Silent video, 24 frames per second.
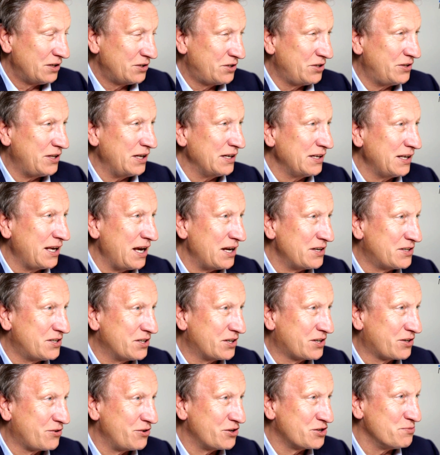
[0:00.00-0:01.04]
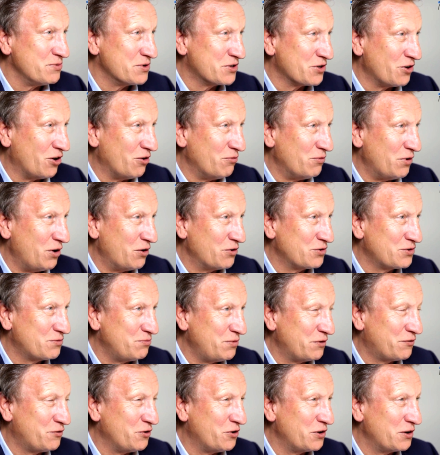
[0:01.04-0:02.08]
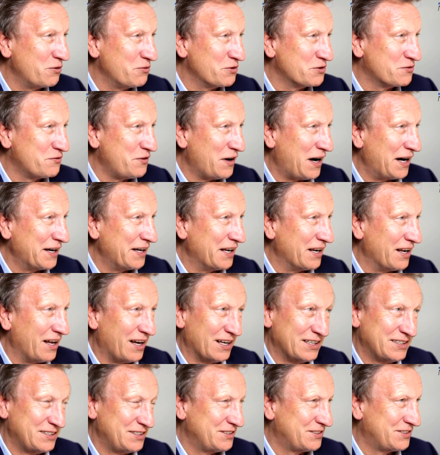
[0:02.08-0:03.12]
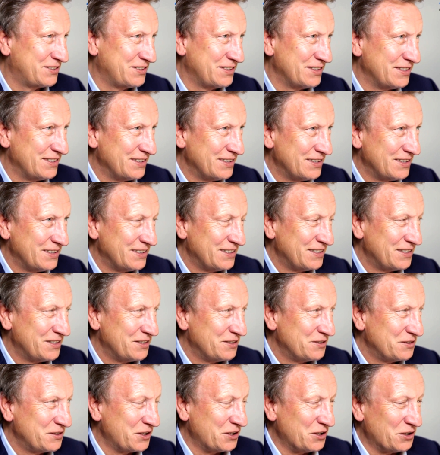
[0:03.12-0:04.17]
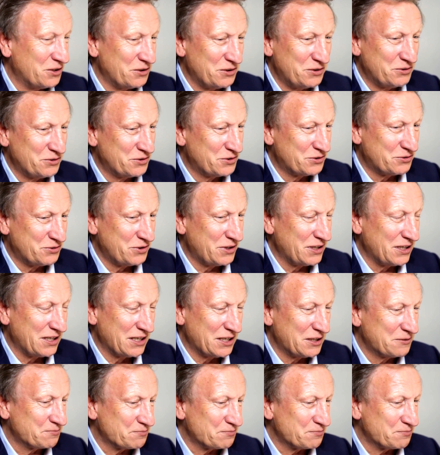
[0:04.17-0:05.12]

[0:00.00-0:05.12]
to then get to Christmas almost before it was finalised is, it was really,